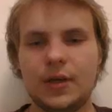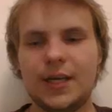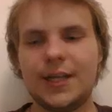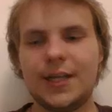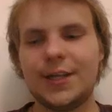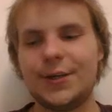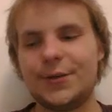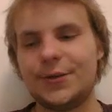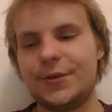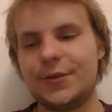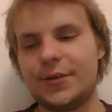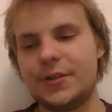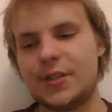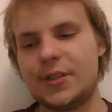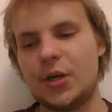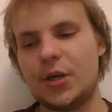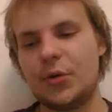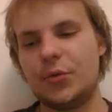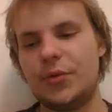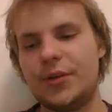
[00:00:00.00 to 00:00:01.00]
Hello.
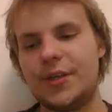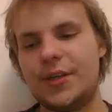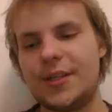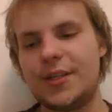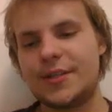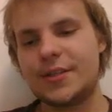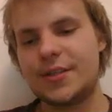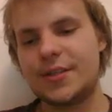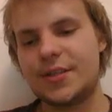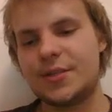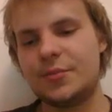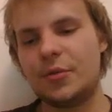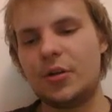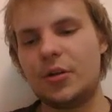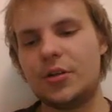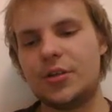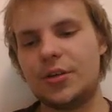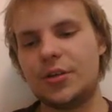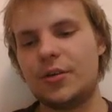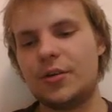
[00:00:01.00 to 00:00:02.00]
So this is a
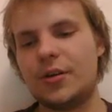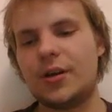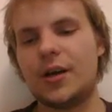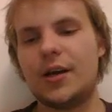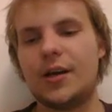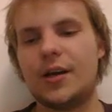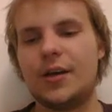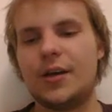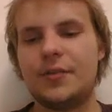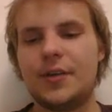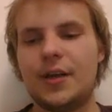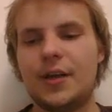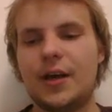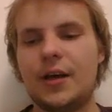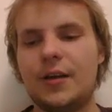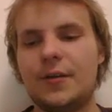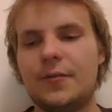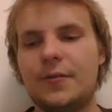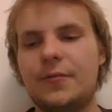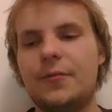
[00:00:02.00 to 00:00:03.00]
small talk I've
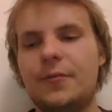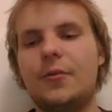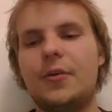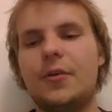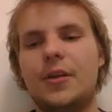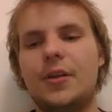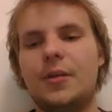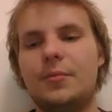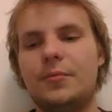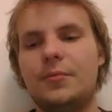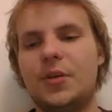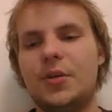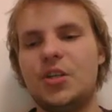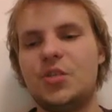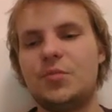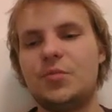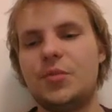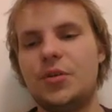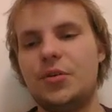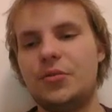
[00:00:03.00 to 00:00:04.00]
done for the
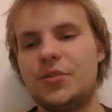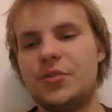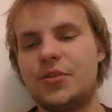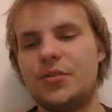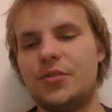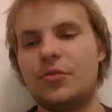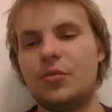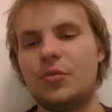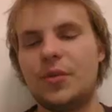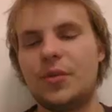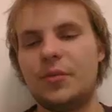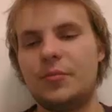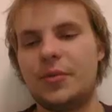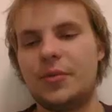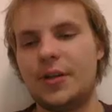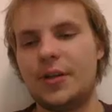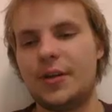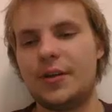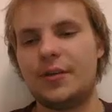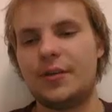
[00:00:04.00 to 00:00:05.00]
PHP user group in
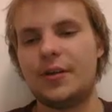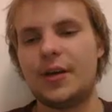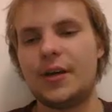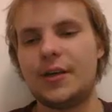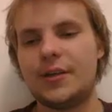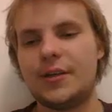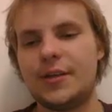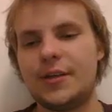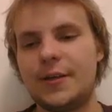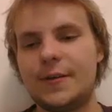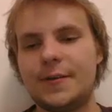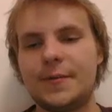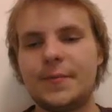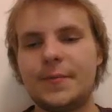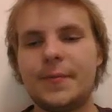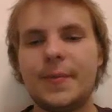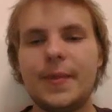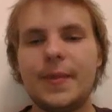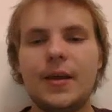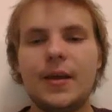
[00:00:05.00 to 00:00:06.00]
Berlin I attend,
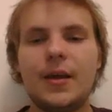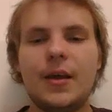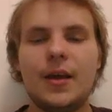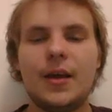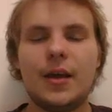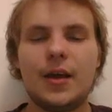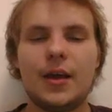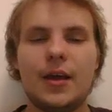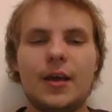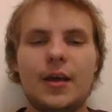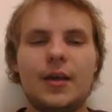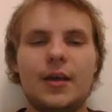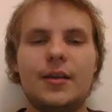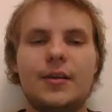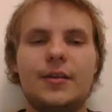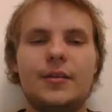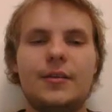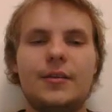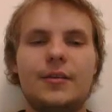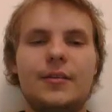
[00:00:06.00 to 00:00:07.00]

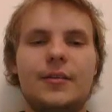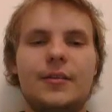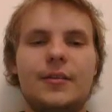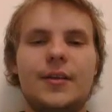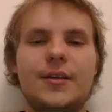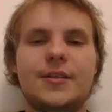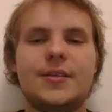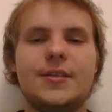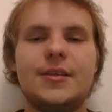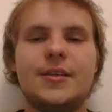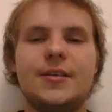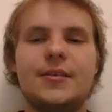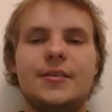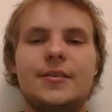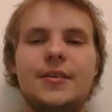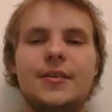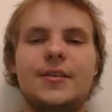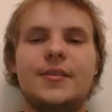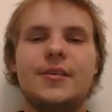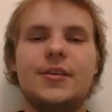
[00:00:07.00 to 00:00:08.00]
and these
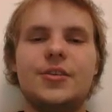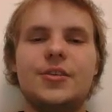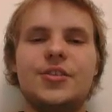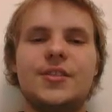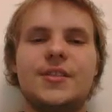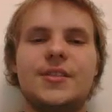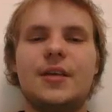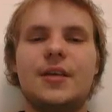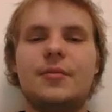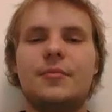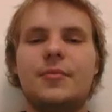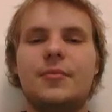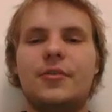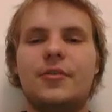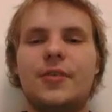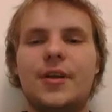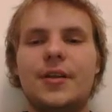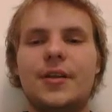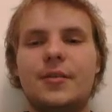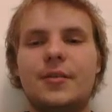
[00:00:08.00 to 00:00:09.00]
are some
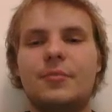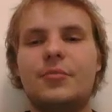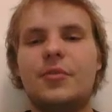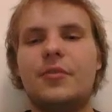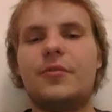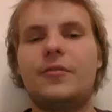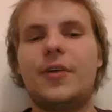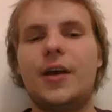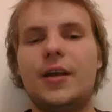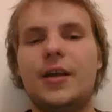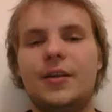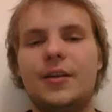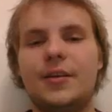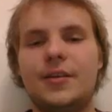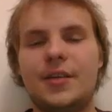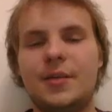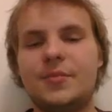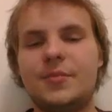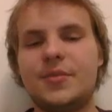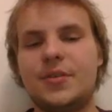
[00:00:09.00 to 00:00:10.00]
random profiling
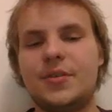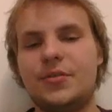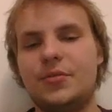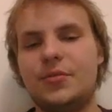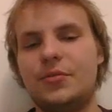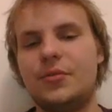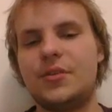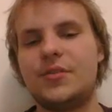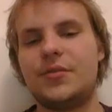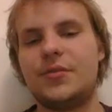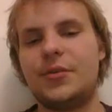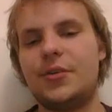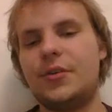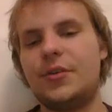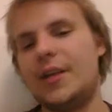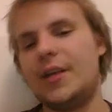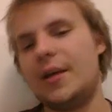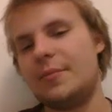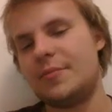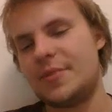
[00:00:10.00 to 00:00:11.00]
tips and tools for
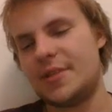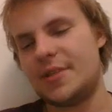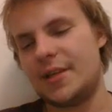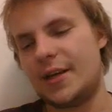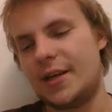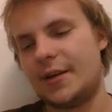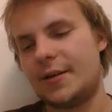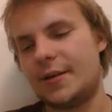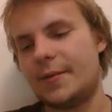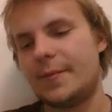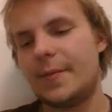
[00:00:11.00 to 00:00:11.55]
your LAMP stack.